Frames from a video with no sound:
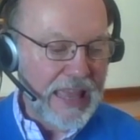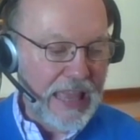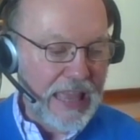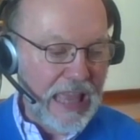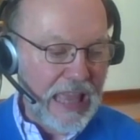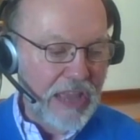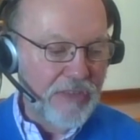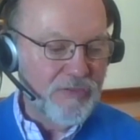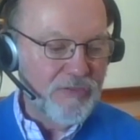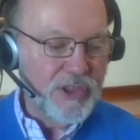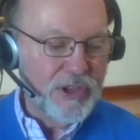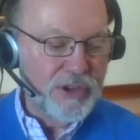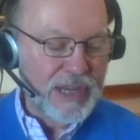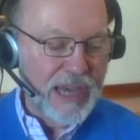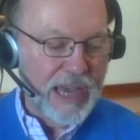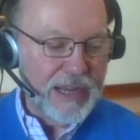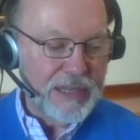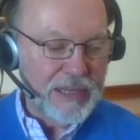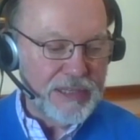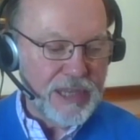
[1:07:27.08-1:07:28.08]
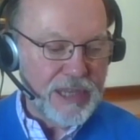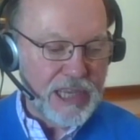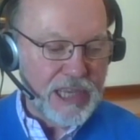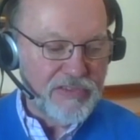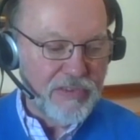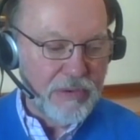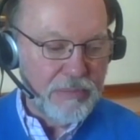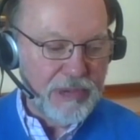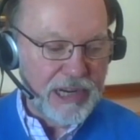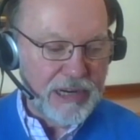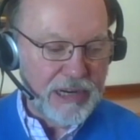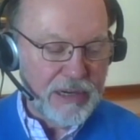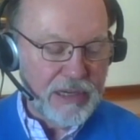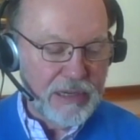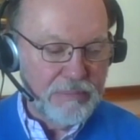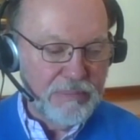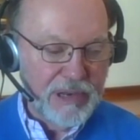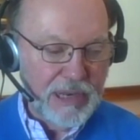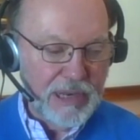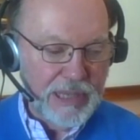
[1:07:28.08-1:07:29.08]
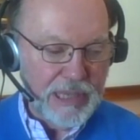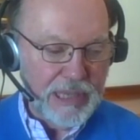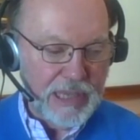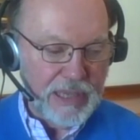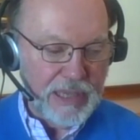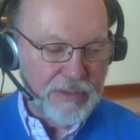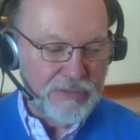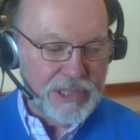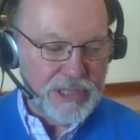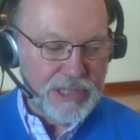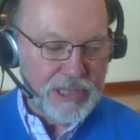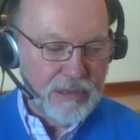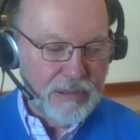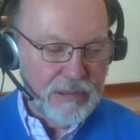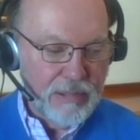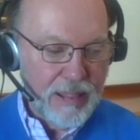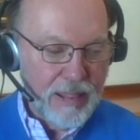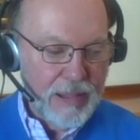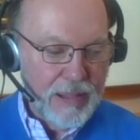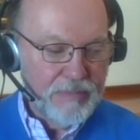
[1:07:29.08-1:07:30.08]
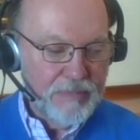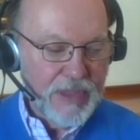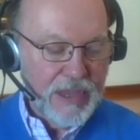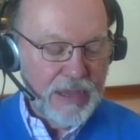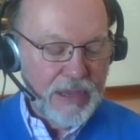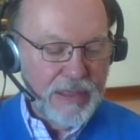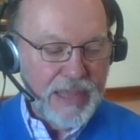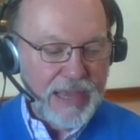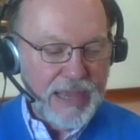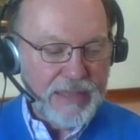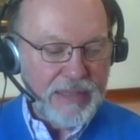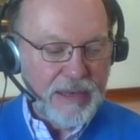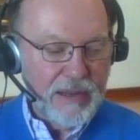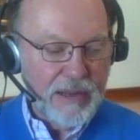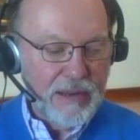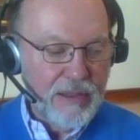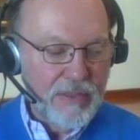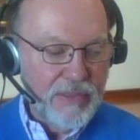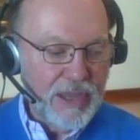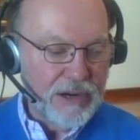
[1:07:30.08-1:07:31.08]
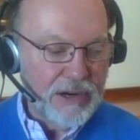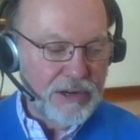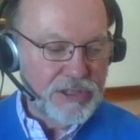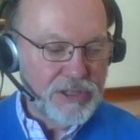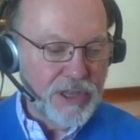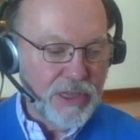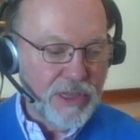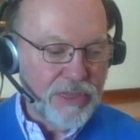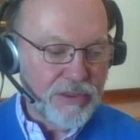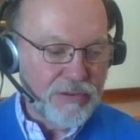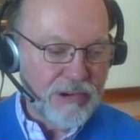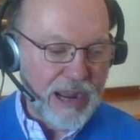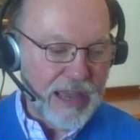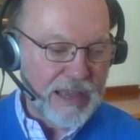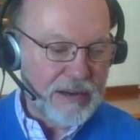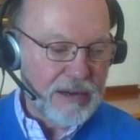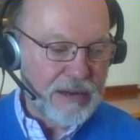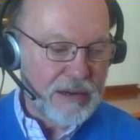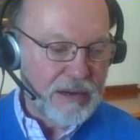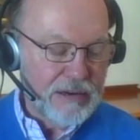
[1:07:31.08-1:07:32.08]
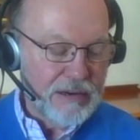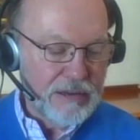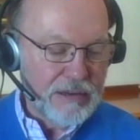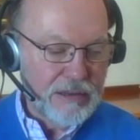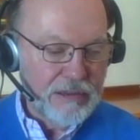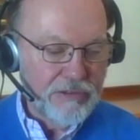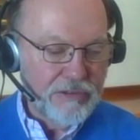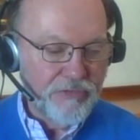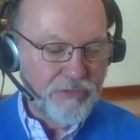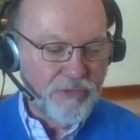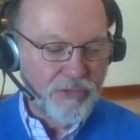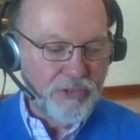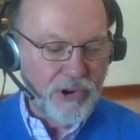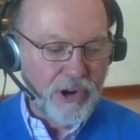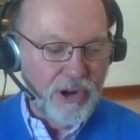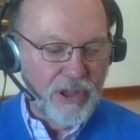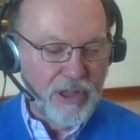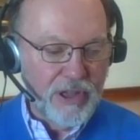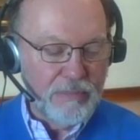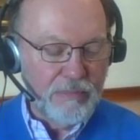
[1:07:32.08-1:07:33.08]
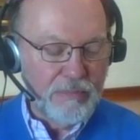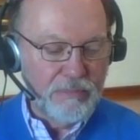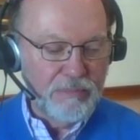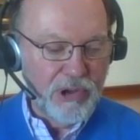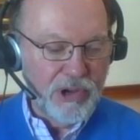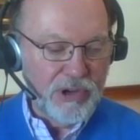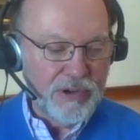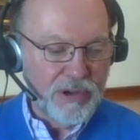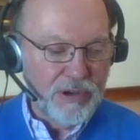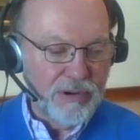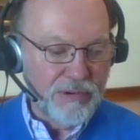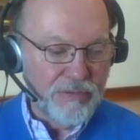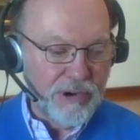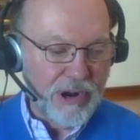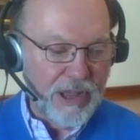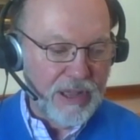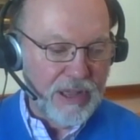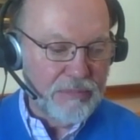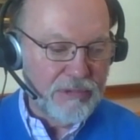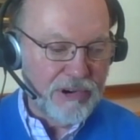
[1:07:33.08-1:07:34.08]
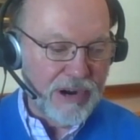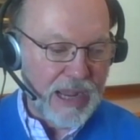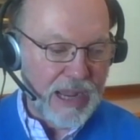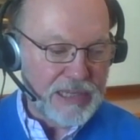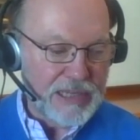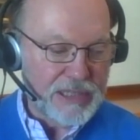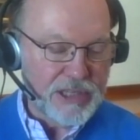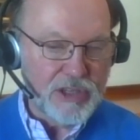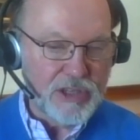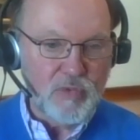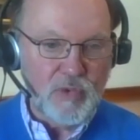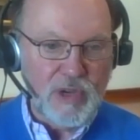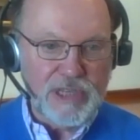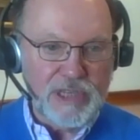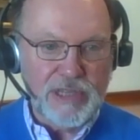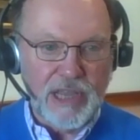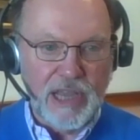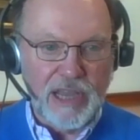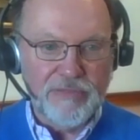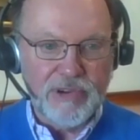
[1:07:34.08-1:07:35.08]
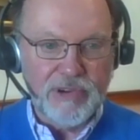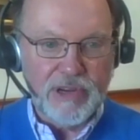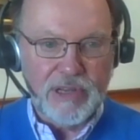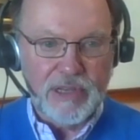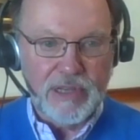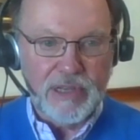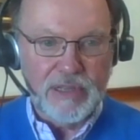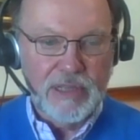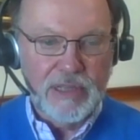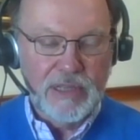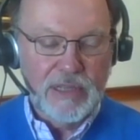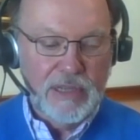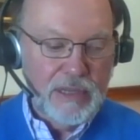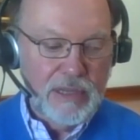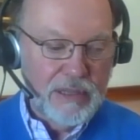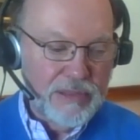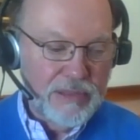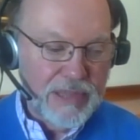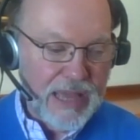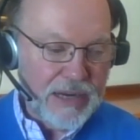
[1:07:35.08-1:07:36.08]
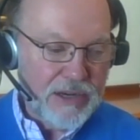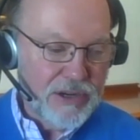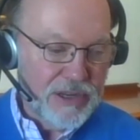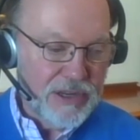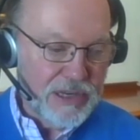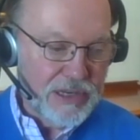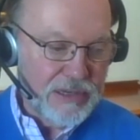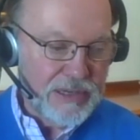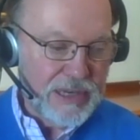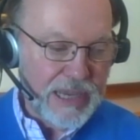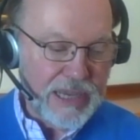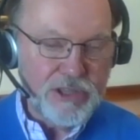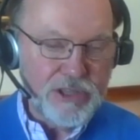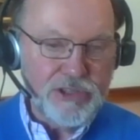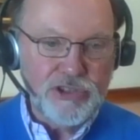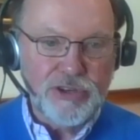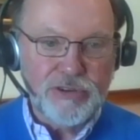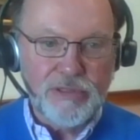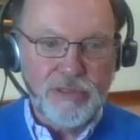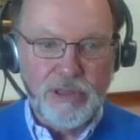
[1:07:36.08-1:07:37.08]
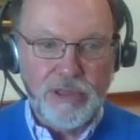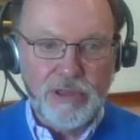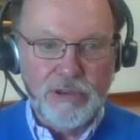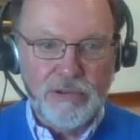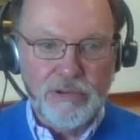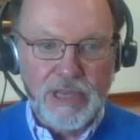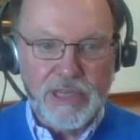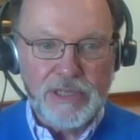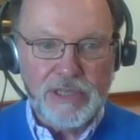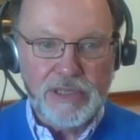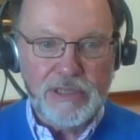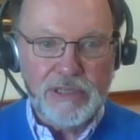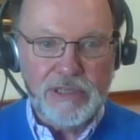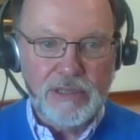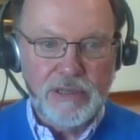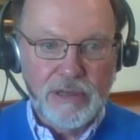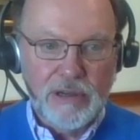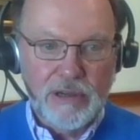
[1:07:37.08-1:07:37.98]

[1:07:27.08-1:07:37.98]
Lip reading: If the United States of America believes that there's a threat from Boko Haram or ISIS West Africa that could endanger the U.S.